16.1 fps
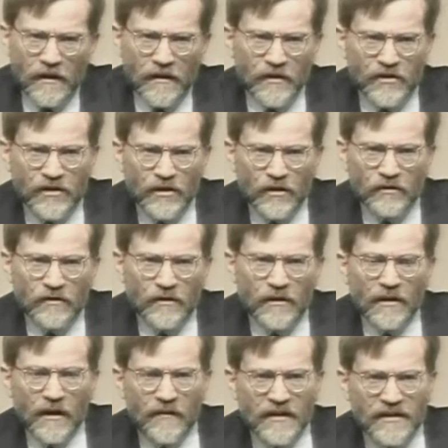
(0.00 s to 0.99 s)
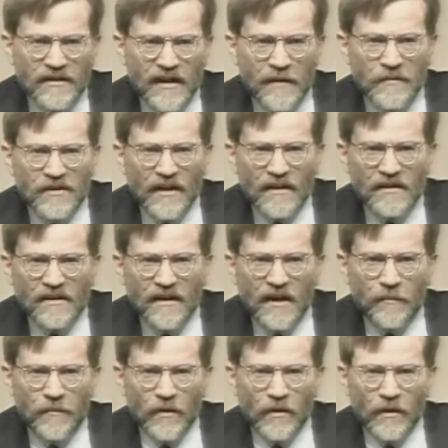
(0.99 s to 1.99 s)
the children of a same-sex
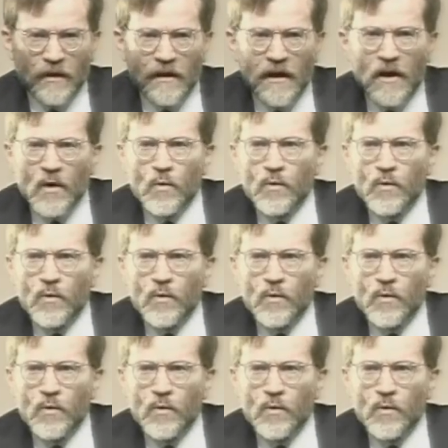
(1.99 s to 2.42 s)
couple